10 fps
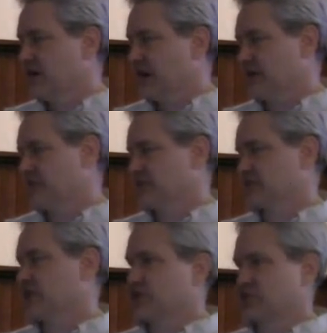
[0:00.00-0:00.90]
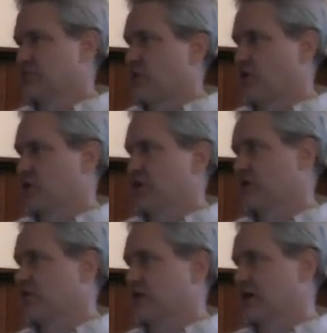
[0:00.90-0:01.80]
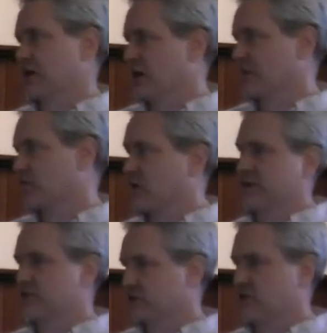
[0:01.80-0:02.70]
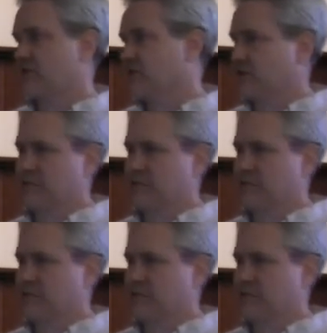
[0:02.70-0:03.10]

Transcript: and in this case, the market and our economic rights and all